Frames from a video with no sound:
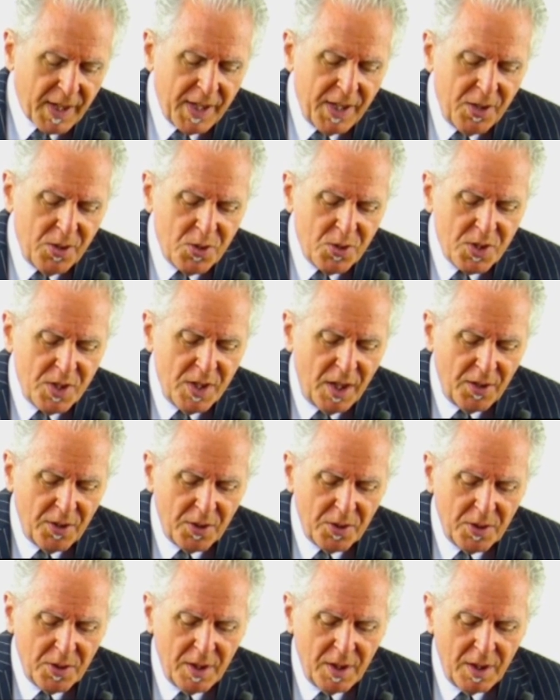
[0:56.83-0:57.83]
Here's
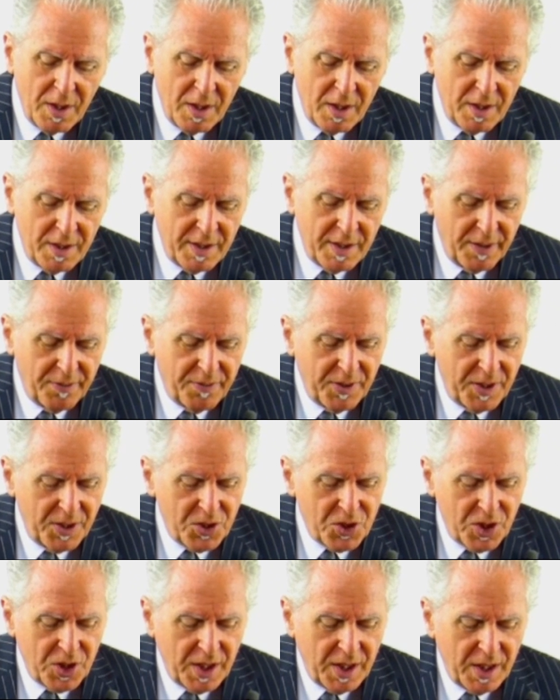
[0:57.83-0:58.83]
another
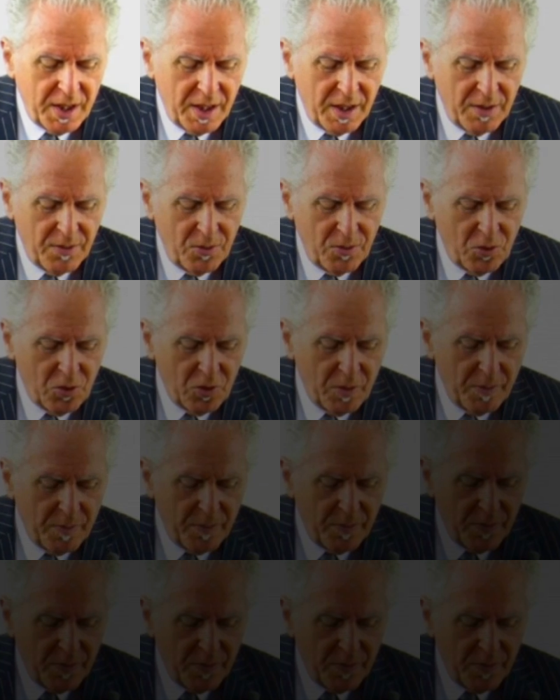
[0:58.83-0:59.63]
definition he gives.